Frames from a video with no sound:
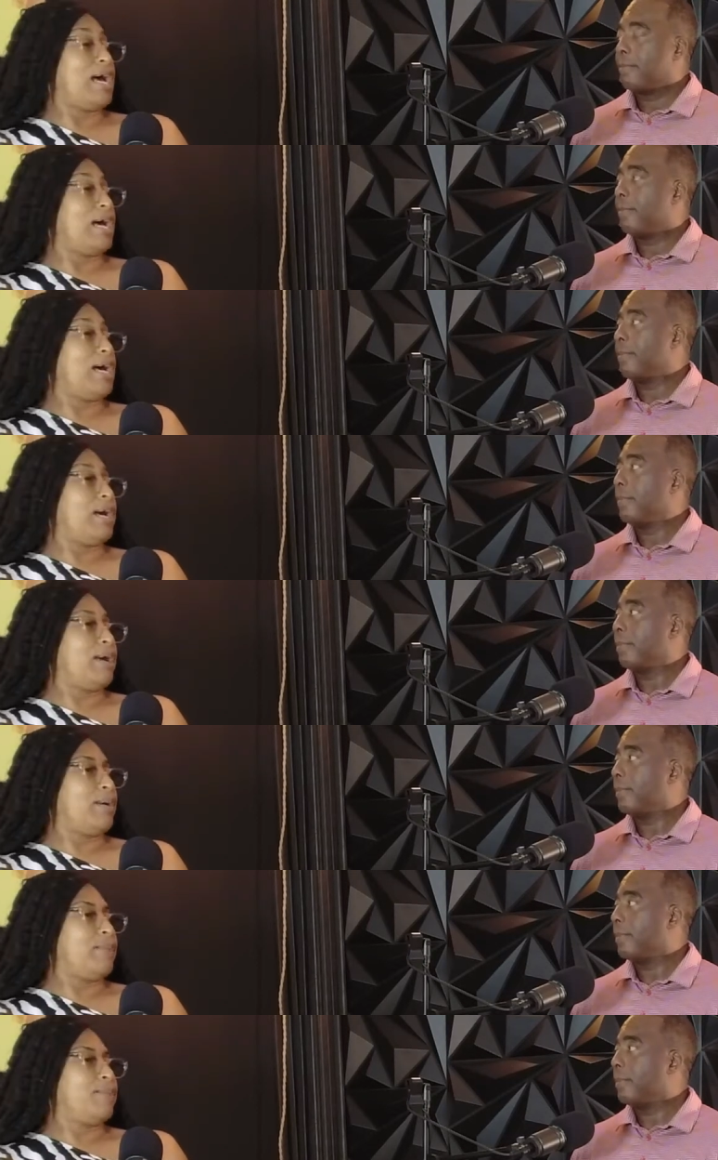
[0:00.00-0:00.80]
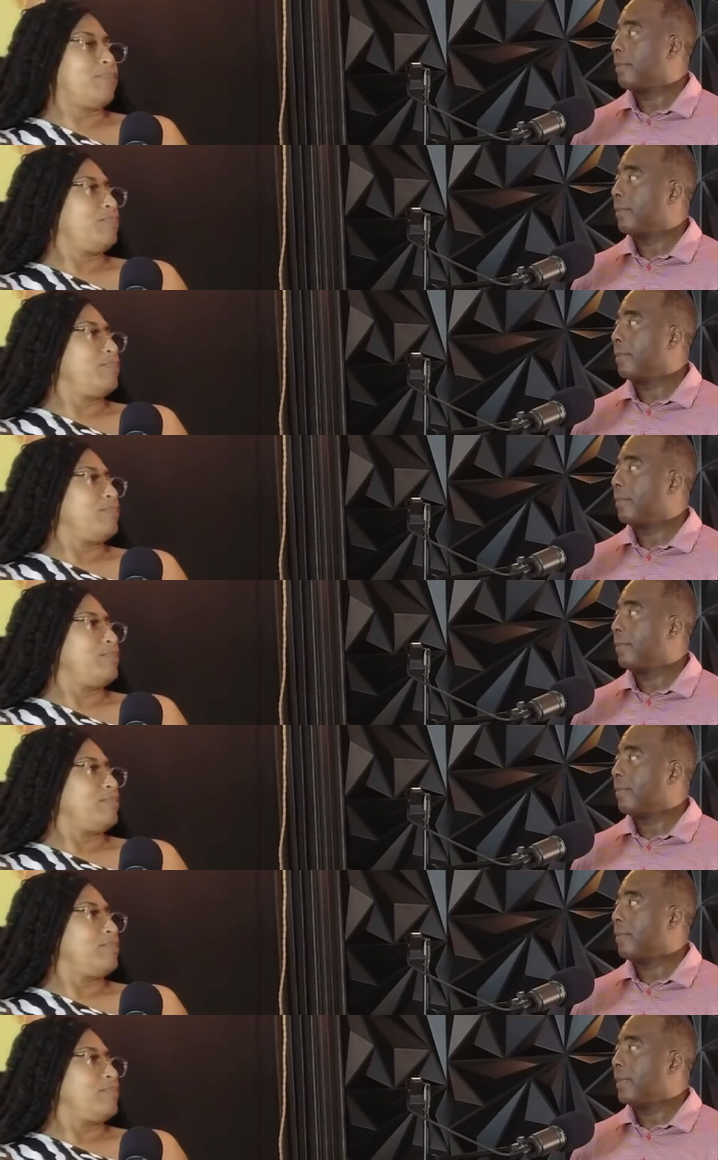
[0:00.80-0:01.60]
Speaker 1: Um,
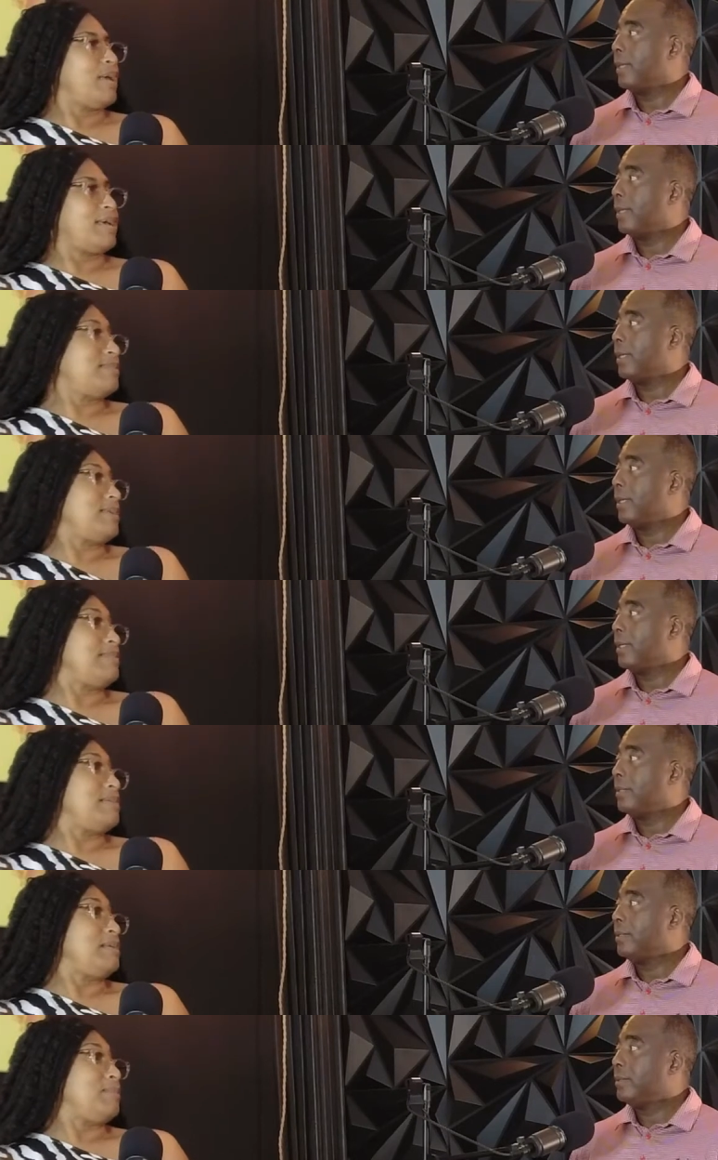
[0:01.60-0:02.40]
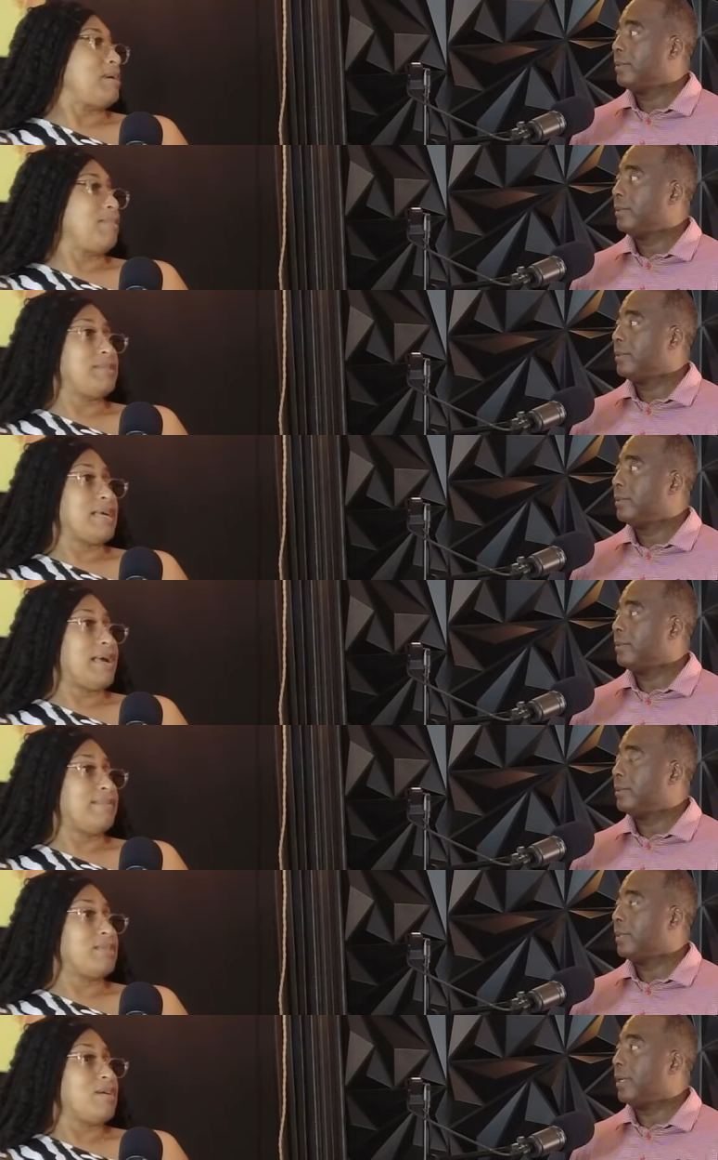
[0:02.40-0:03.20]
I guess they seen him a couple
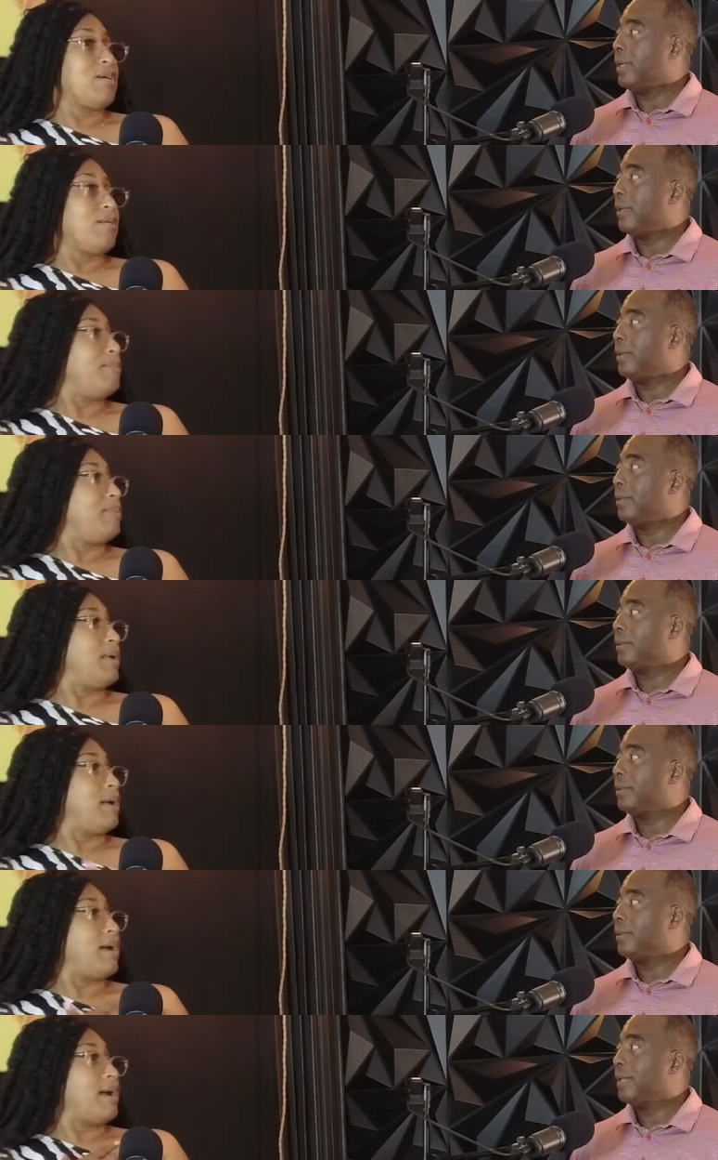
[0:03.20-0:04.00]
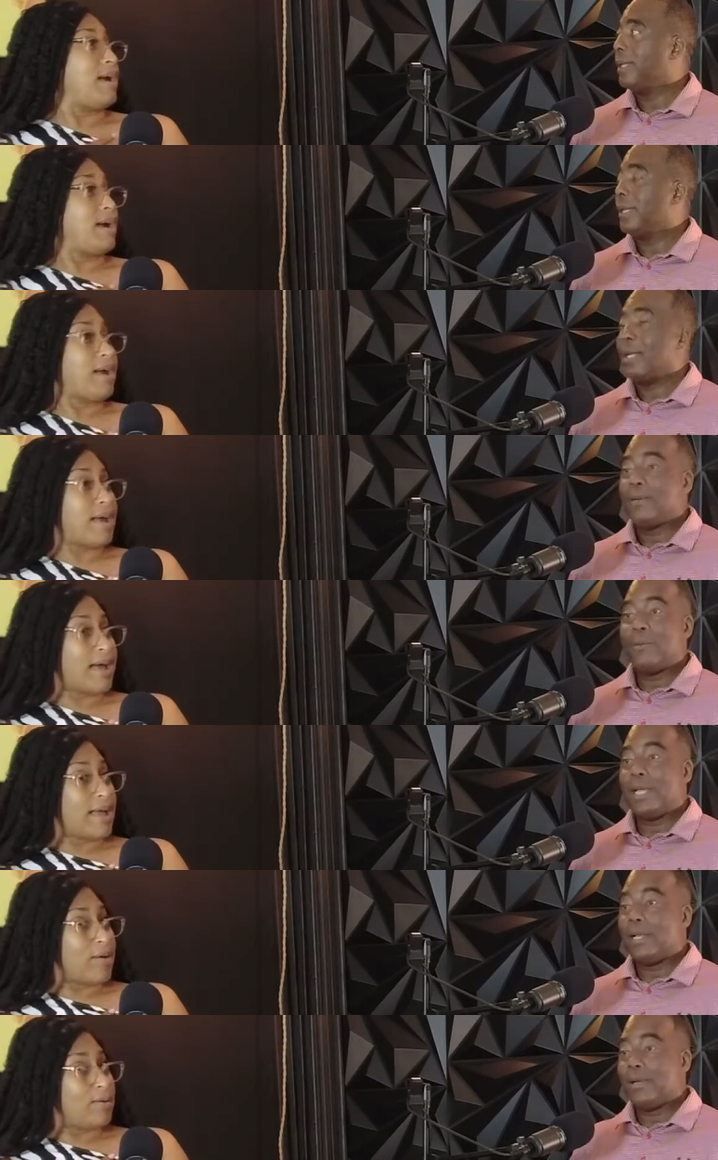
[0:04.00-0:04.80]
times, oh. but
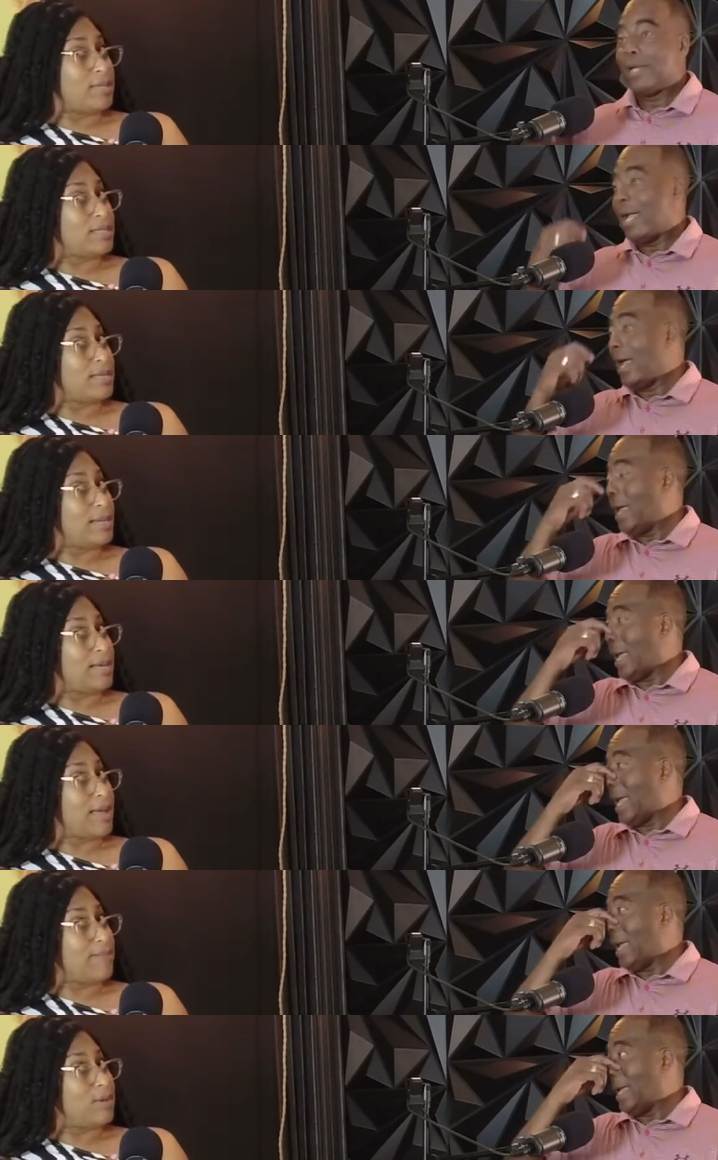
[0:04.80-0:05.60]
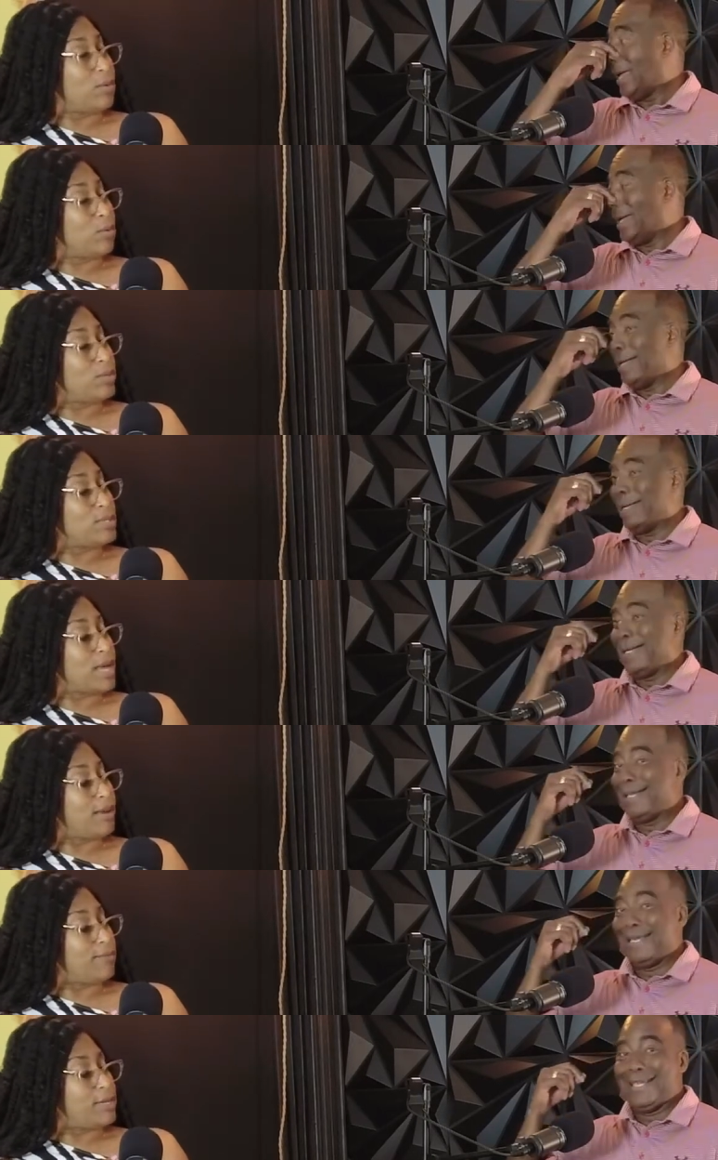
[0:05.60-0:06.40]
well, I only seen Kevin on
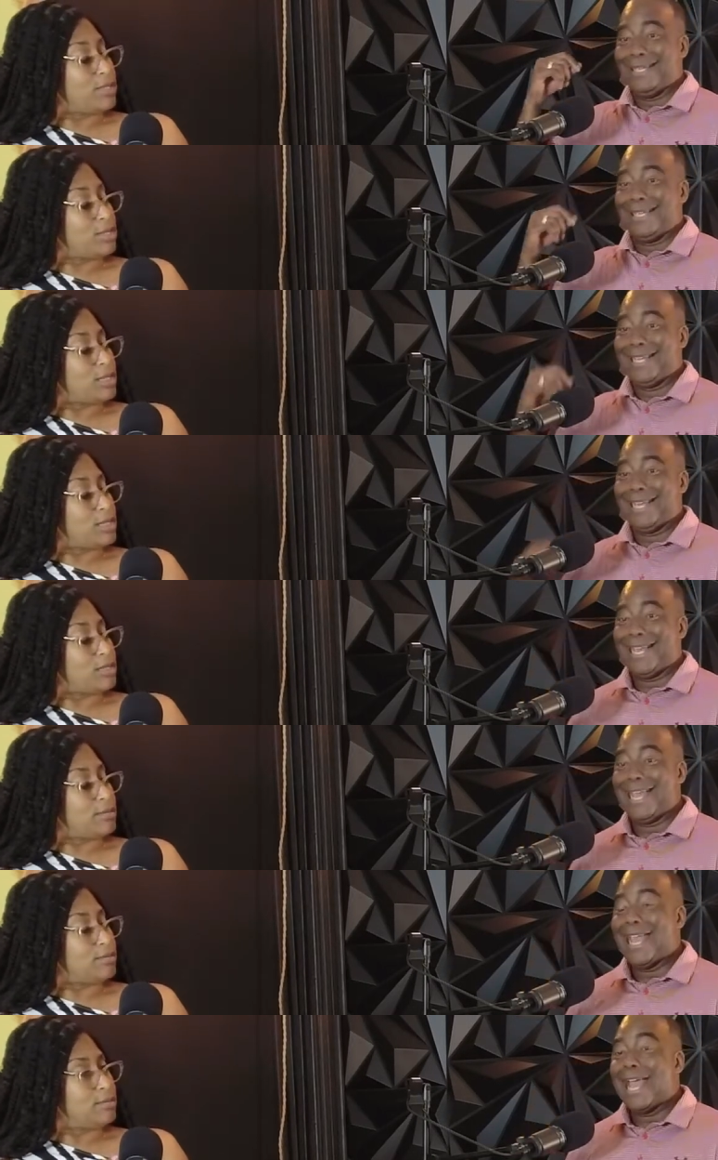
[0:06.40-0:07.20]
television.